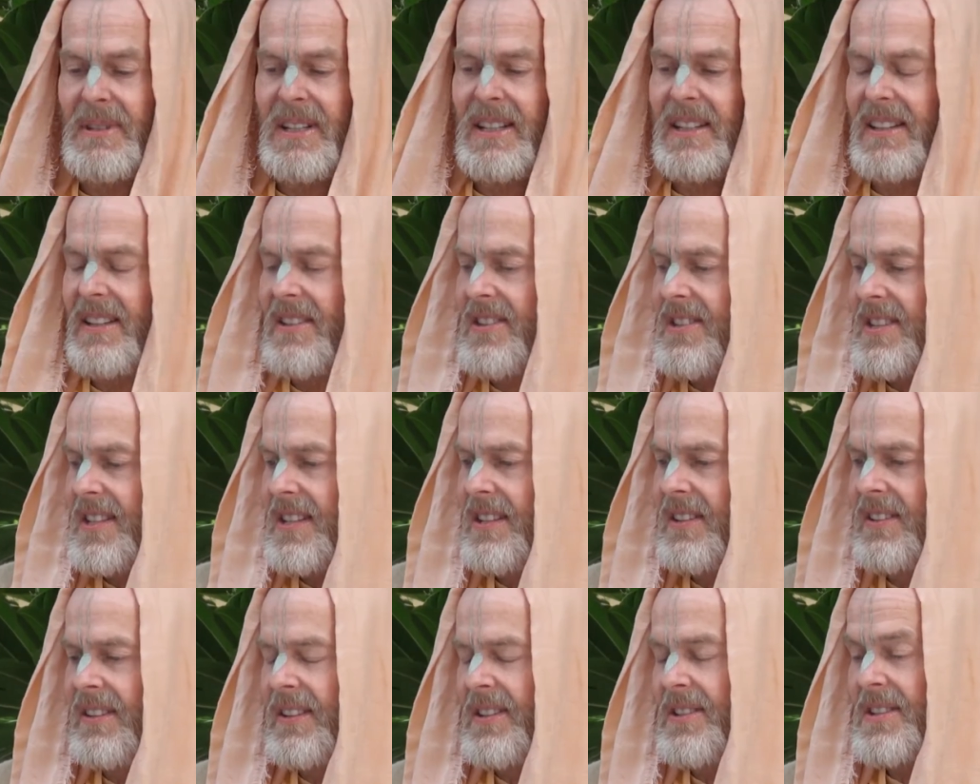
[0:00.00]
when I
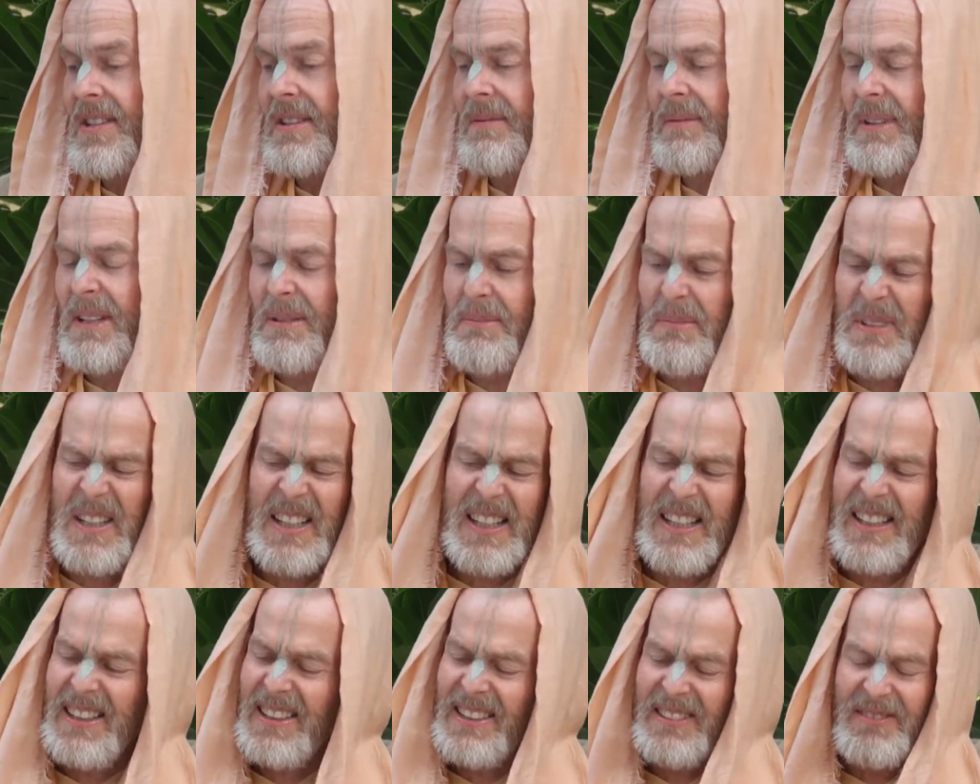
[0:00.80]
consider this in my
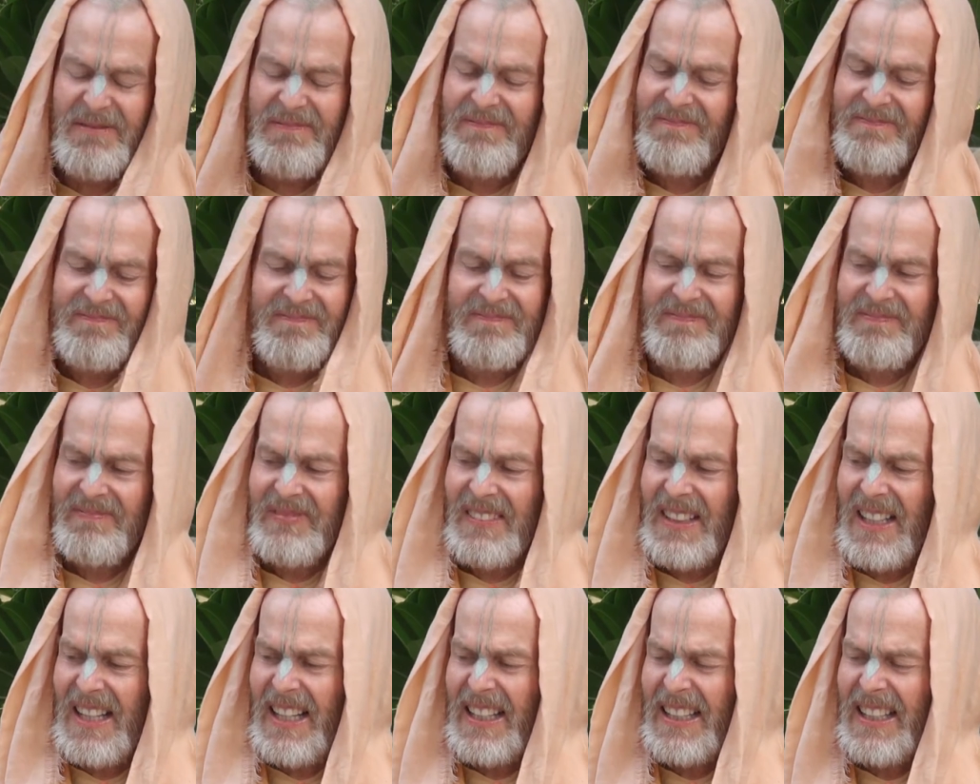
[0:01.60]
mind,
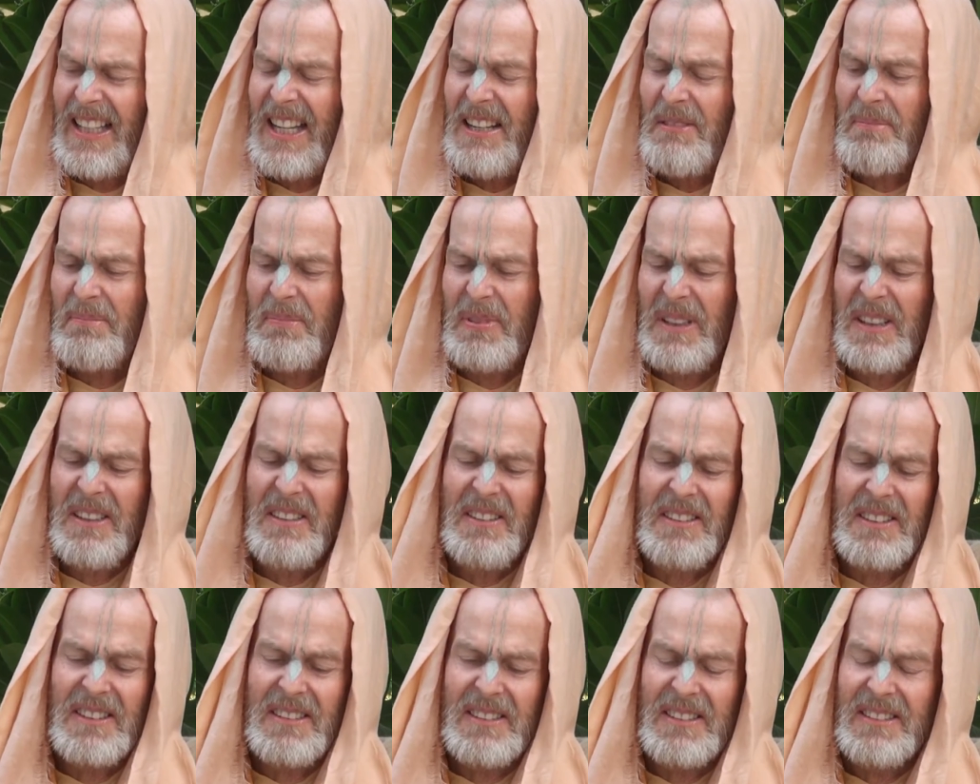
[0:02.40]
I can't
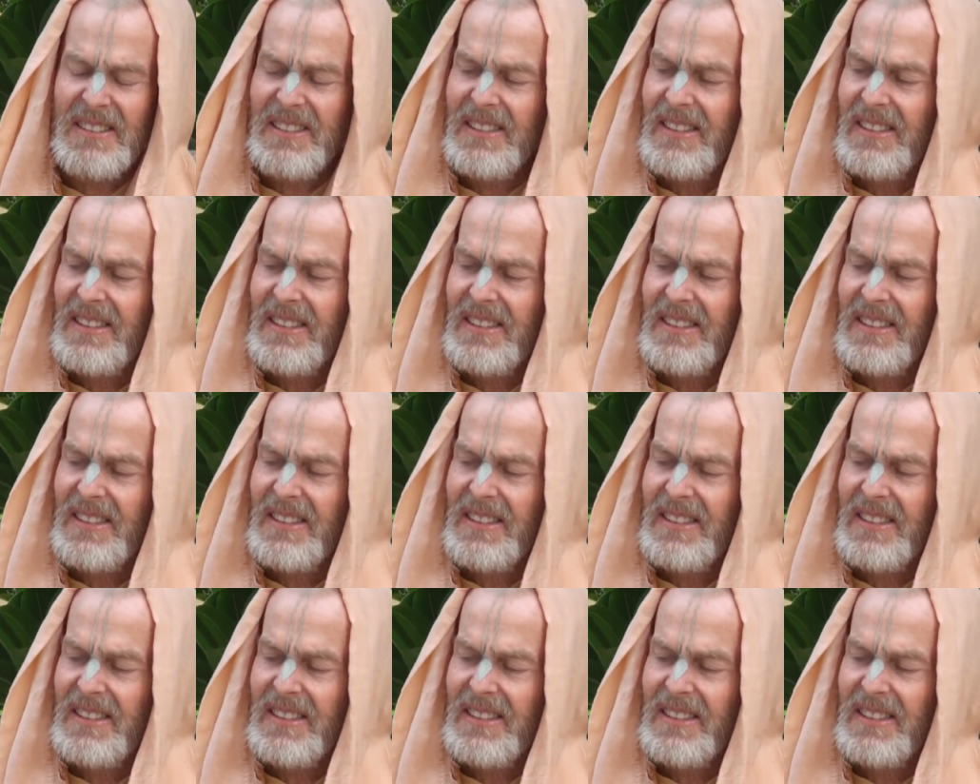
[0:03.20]
bear it.